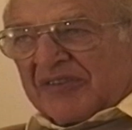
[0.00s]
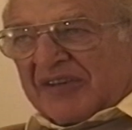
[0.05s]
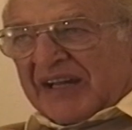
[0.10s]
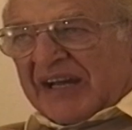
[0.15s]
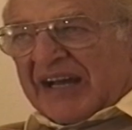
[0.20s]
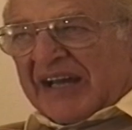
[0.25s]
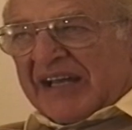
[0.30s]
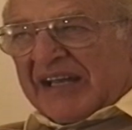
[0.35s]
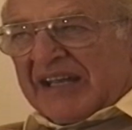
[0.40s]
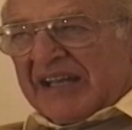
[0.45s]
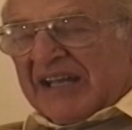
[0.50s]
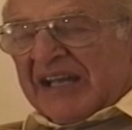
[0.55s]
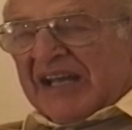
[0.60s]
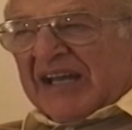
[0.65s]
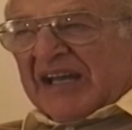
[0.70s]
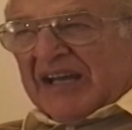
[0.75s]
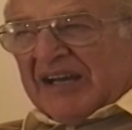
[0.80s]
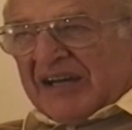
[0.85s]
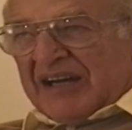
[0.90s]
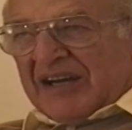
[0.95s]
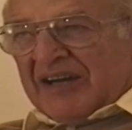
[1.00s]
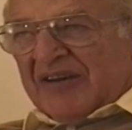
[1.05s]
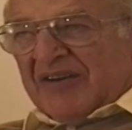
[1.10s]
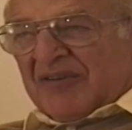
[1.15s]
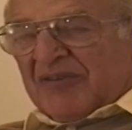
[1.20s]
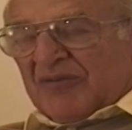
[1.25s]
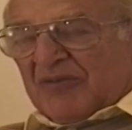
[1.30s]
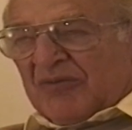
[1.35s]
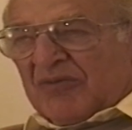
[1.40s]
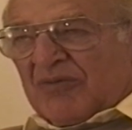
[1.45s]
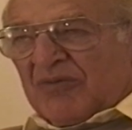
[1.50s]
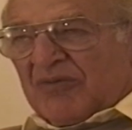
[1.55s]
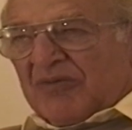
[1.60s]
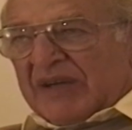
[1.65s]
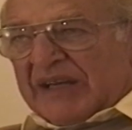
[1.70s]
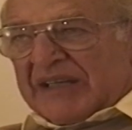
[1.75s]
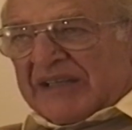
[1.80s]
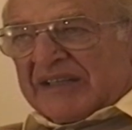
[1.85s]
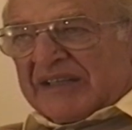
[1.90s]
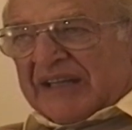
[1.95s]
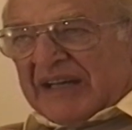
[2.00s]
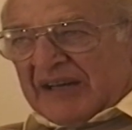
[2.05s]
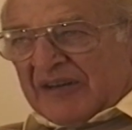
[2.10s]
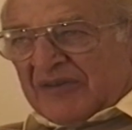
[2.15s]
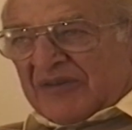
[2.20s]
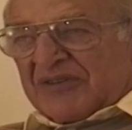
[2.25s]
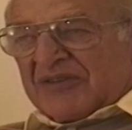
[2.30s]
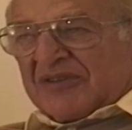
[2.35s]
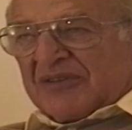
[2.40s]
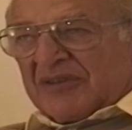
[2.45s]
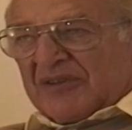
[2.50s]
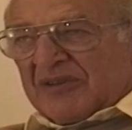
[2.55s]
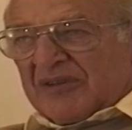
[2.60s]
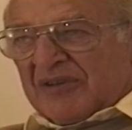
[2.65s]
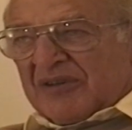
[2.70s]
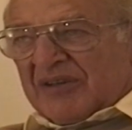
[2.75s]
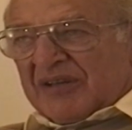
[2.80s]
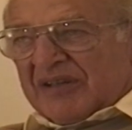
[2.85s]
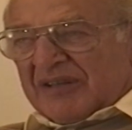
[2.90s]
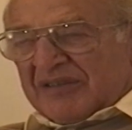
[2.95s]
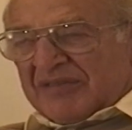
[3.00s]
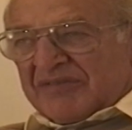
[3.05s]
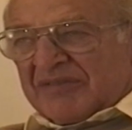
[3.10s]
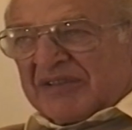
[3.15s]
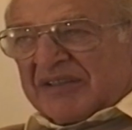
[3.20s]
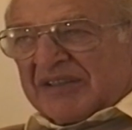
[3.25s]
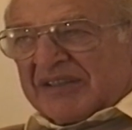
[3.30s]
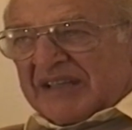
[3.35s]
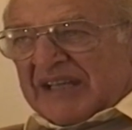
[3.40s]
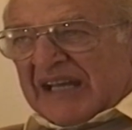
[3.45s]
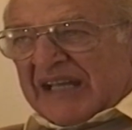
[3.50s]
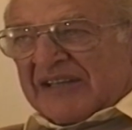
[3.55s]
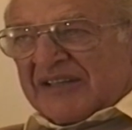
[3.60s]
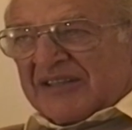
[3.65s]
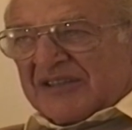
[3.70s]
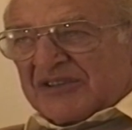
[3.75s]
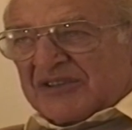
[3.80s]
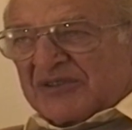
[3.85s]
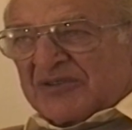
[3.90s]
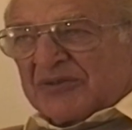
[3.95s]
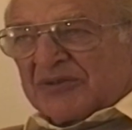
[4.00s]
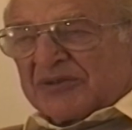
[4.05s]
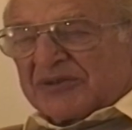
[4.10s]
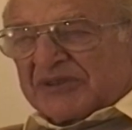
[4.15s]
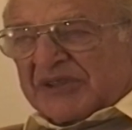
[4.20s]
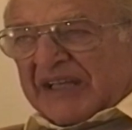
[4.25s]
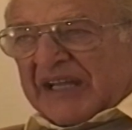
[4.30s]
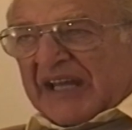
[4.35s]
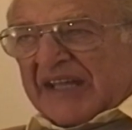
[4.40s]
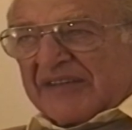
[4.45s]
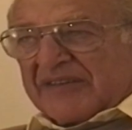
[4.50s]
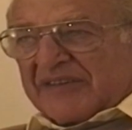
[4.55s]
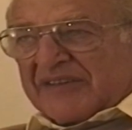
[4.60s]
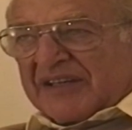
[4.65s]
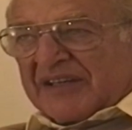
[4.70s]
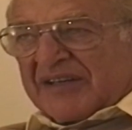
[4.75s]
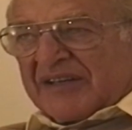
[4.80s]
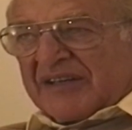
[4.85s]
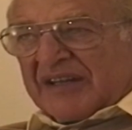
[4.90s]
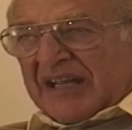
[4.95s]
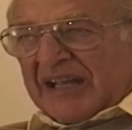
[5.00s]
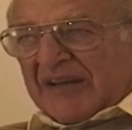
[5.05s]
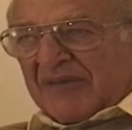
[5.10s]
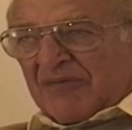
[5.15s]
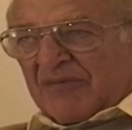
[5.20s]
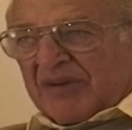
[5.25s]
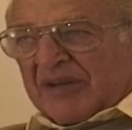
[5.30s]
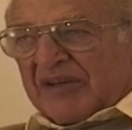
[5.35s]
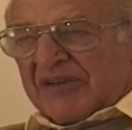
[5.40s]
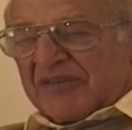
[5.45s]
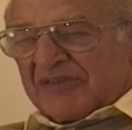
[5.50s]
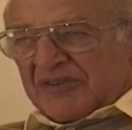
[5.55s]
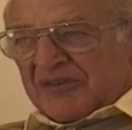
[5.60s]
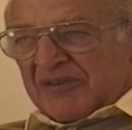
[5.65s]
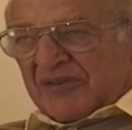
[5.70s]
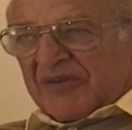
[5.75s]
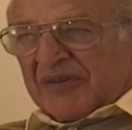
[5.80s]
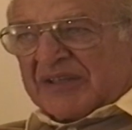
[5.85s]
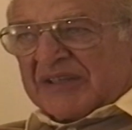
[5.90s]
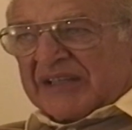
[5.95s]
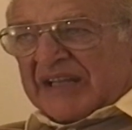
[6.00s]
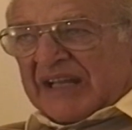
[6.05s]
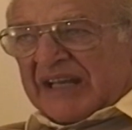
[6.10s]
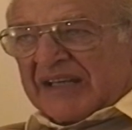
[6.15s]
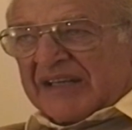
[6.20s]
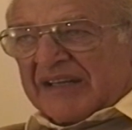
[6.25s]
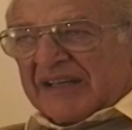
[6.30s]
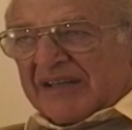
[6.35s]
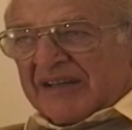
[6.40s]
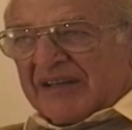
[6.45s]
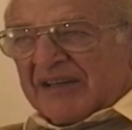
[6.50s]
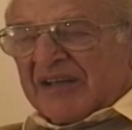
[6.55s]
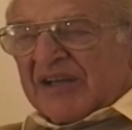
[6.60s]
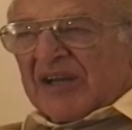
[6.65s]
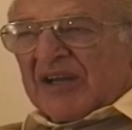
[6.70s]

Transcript: and I went down to the candidate school together and went through it, and